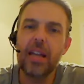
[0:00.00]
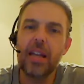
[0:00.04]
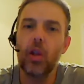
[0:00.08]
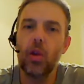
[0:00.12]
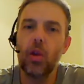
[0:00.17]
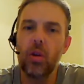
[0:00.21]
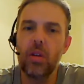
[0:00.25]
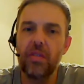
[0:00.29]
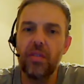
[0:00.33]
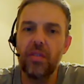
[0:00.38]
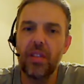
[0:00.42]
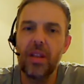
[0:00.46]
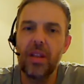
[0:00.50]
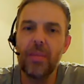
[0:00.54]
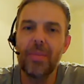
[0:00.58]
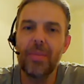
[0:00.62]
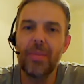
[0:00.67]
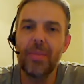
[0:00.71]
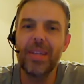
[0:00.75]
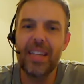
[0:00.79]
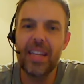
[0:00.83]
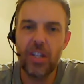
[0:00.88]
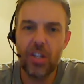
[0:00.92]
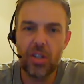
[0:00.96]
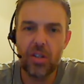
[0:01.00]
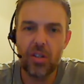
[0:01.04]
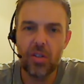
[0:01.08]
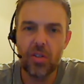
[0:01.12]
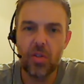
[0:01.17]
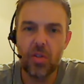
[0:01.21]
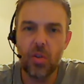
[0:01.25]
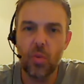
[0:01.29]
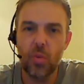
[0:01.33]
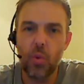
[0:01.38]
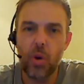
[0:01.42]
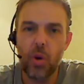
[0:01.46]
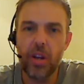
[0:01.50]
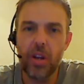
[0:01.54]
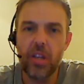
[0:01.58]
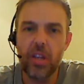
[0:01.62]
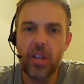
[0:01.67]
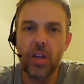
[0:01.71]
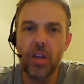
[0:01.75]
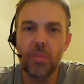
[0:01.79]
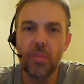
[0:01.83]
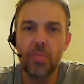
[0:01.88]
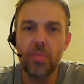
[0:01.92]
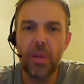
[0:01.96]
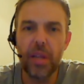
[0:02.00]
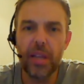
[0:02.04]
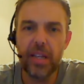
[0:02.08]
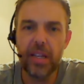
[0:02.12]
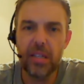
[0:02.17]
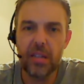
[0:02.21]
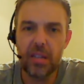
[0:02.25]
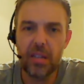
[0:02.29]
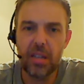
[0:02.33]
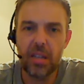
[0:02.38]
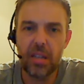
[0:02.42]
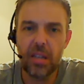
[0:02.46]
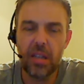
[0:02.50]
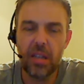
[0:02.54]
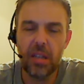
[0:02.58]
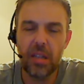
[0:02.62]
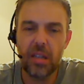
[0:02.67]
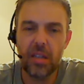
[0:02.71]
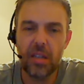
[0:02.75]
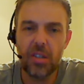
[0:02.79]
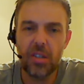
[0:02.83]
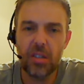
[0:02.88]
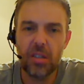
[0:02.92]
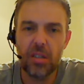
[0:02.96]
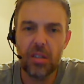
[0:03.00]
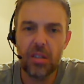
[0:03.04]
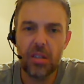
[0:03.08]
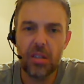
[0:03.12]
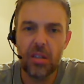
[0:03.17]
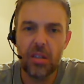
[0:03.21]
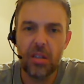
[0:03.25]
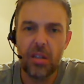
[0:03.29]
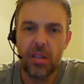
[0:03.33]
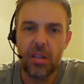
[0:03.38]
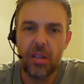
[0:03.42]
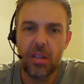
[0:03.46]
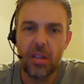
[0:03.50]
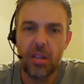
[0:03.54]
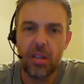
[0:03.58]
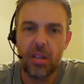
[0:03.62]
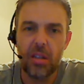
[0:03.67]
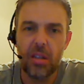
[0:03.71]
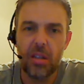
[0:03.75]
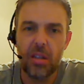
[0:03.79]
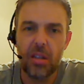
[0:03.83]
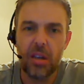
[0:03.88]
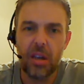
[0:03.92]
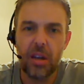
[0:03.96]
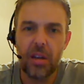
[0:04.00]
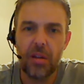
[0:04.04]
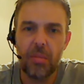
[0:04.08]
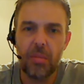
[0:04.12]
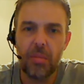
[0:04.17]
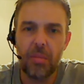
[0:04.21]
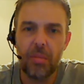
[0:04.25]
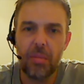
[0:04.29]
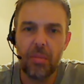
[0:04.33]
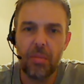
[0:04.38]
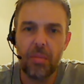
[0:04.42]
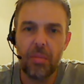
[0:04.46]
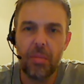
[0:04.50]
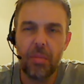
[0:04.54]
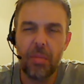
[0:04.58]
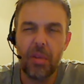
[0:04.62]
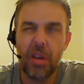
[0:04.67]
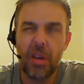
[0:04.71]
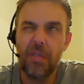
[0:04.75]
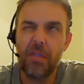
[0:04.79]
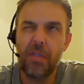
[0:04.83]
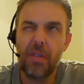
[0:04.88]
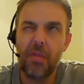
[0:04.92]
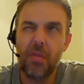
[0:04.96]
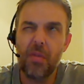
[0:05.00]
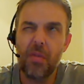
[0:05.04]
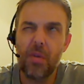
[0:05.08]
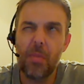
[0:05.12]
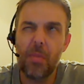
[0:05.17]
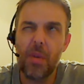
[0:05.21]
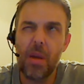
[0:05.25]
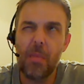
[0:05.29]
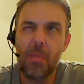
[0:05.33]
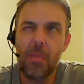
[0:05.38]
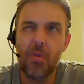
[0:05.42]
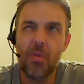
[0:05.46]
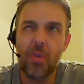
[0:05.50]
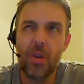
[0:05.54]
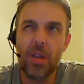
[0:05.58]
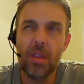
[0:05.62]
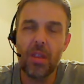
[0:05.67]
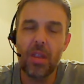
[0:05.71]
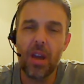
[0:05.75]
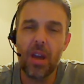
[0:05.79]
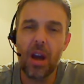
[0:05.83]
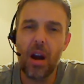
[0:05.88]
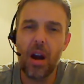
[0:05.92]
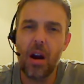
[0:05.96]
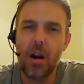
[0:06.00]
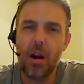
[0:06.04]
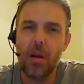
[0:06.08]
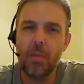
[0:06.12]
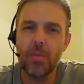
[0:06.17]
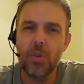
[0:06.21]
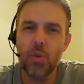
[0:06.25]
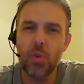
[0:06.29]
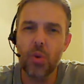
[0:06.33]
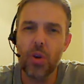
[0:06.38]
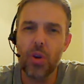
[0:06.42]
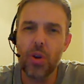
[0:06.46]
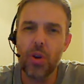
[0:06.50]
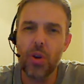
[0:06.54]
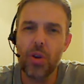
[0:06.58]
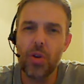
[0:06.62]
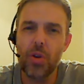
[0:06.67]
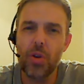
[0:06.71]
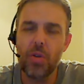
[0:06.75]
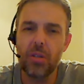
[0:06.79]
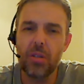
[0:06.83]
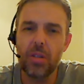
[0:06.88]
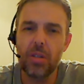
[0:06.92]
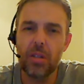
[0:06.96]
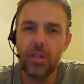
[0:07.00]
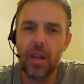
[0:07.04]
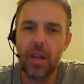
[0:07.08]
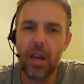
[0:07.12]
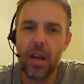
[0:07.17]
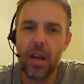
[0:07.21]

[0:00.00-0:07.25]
a lot of limitations on where you could place articulation. If I remember right, the arms were not